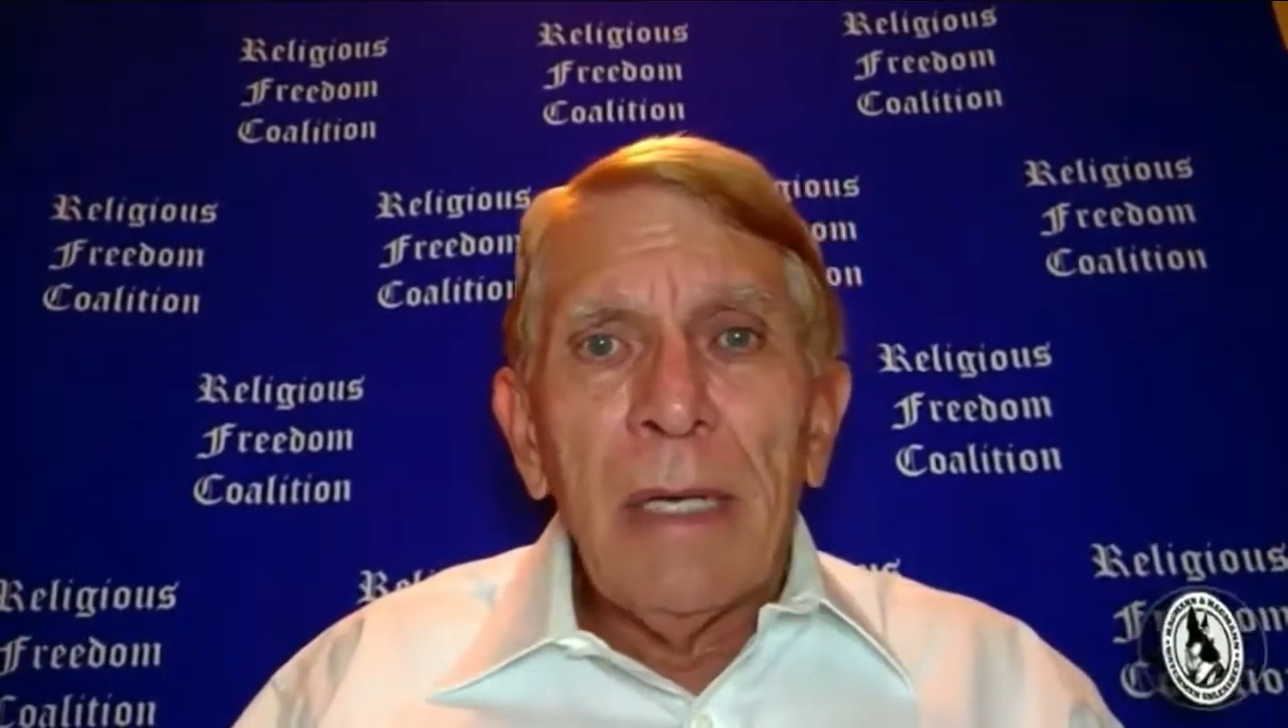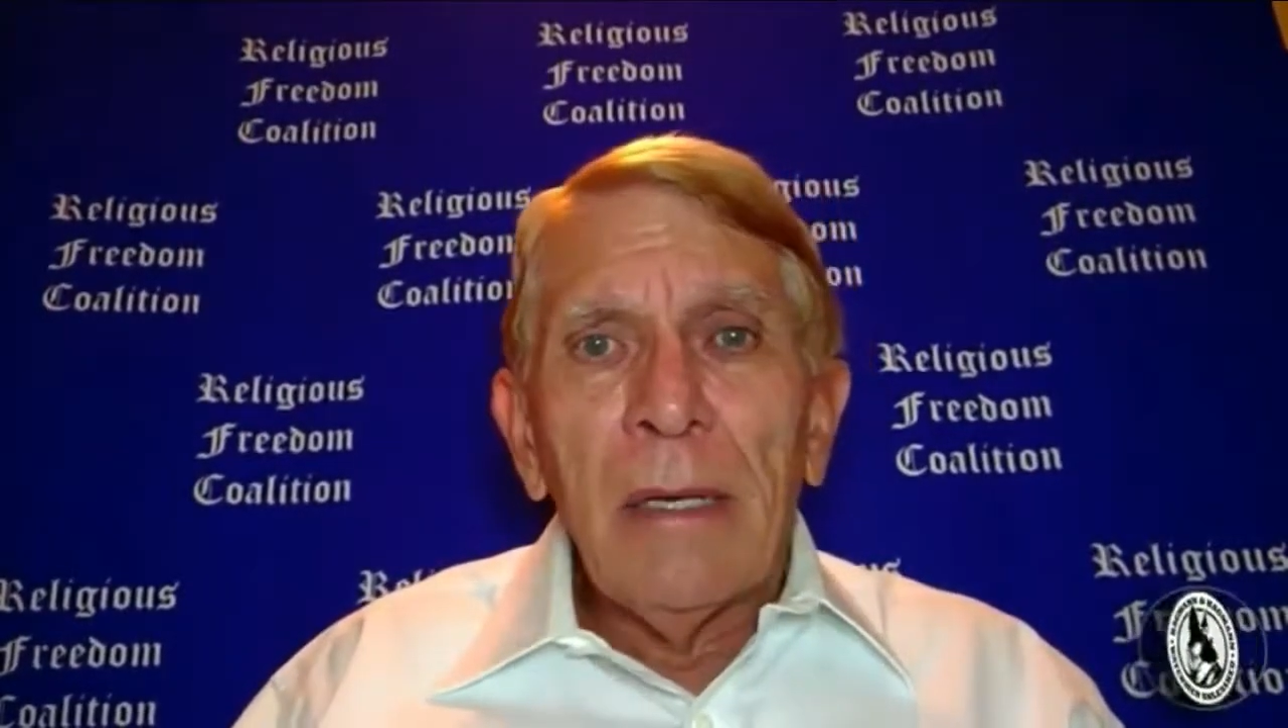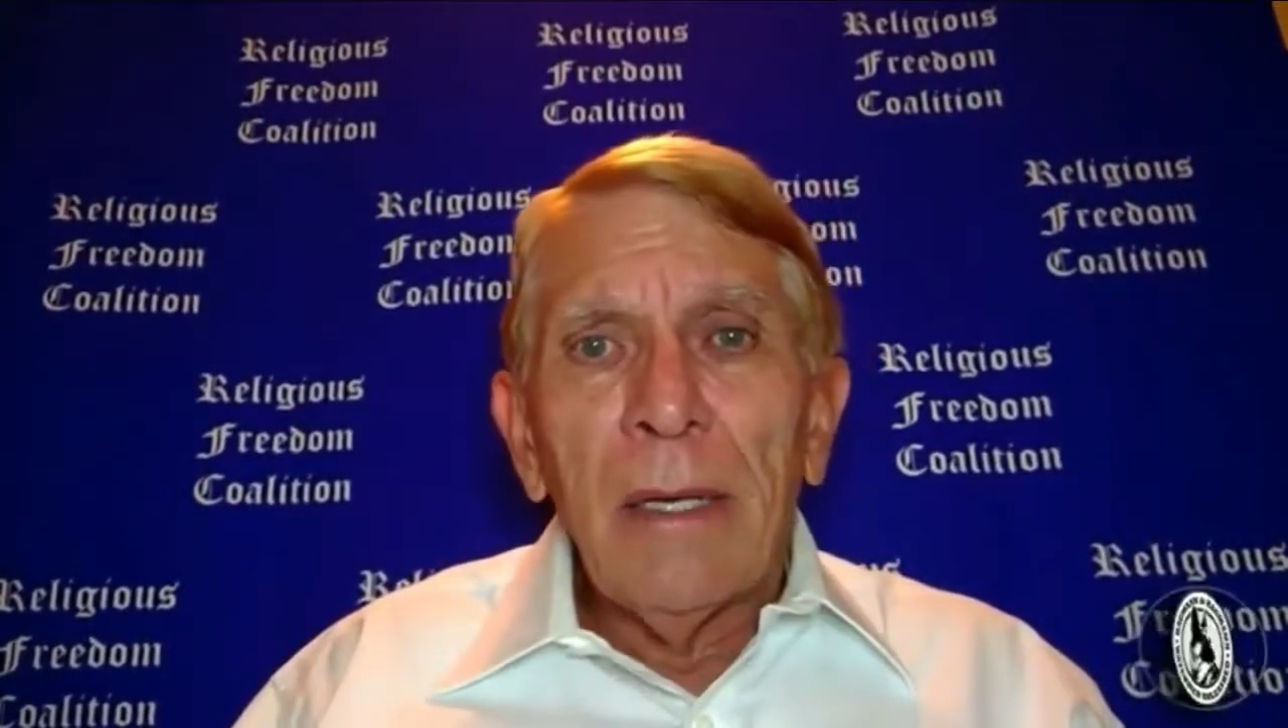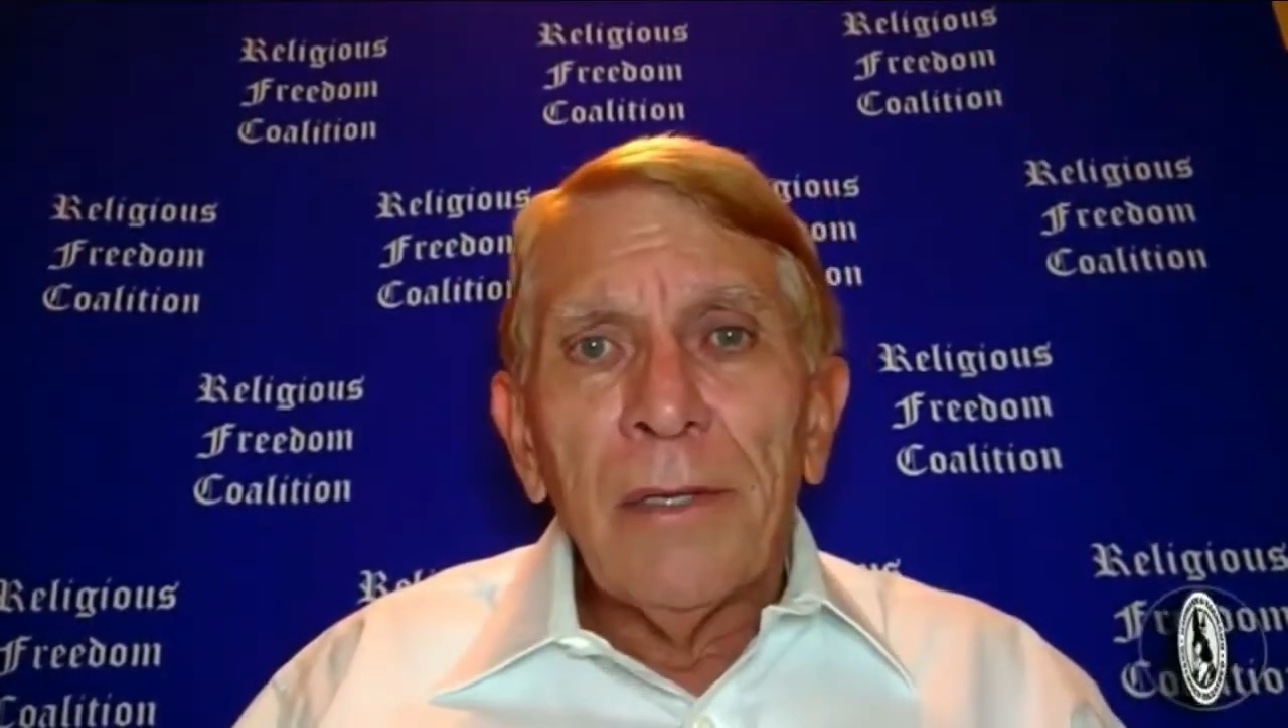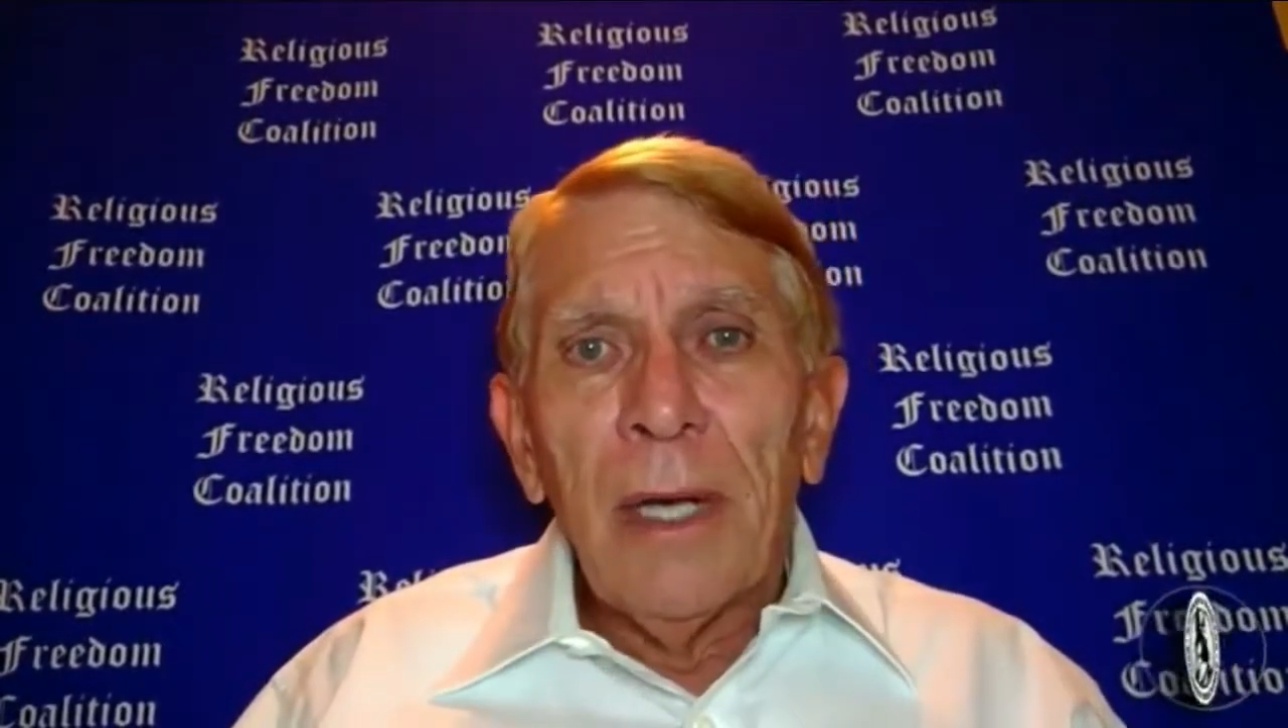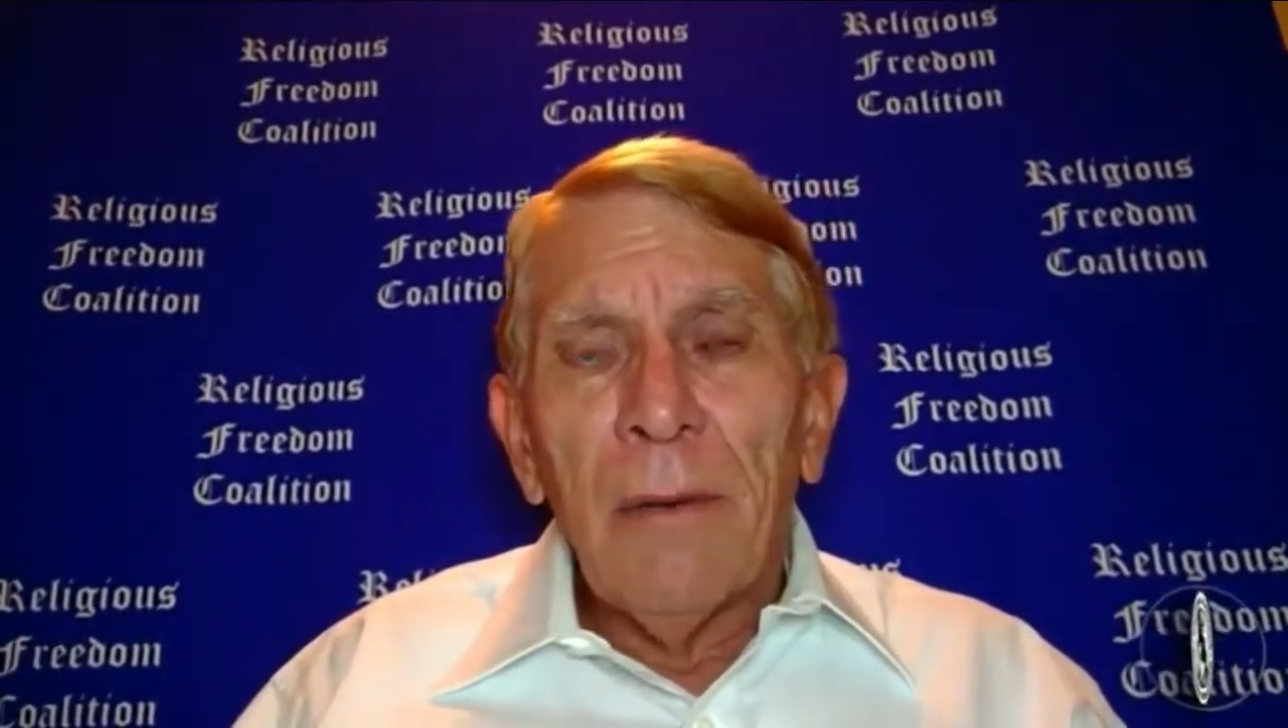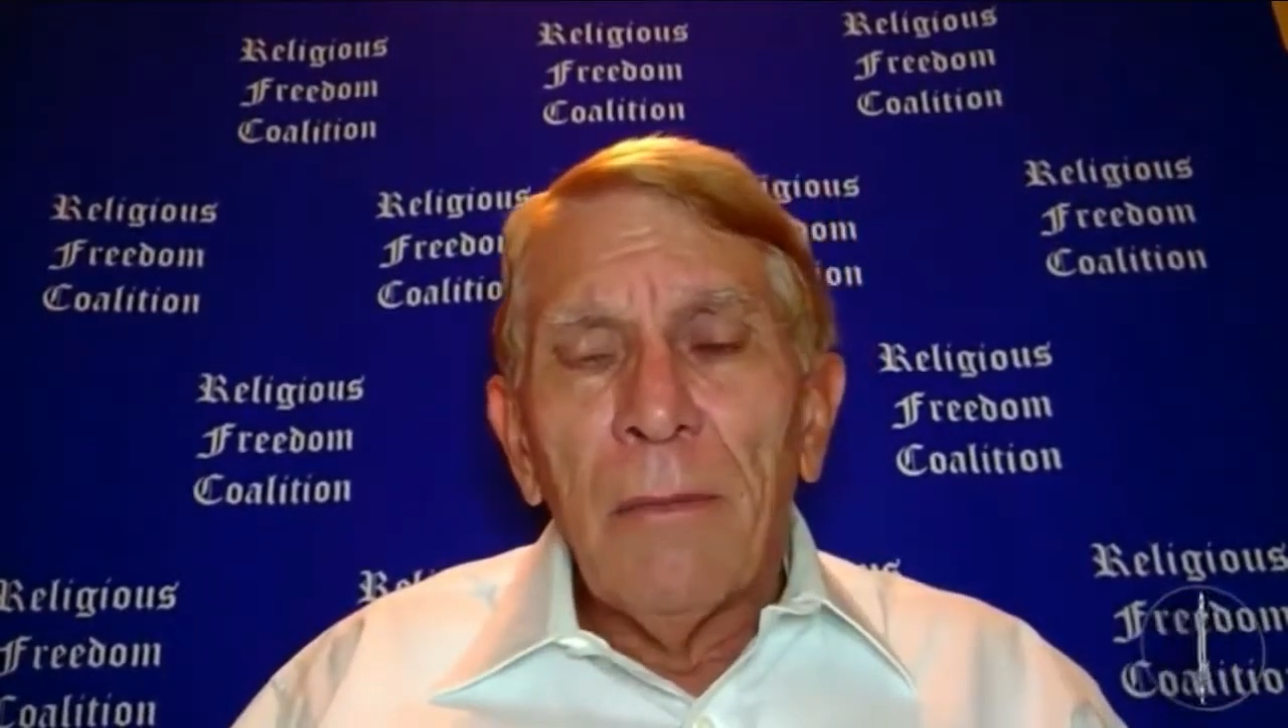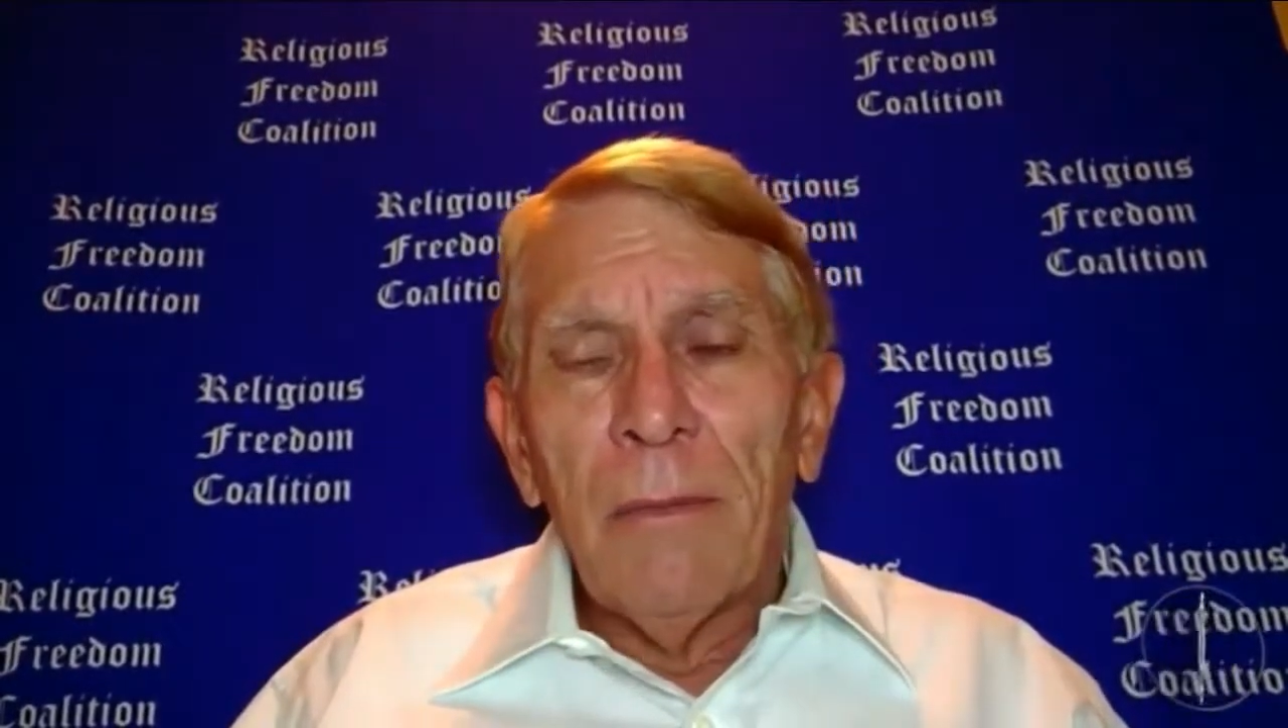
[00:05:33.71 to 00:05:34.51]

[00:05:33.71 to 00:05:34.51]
because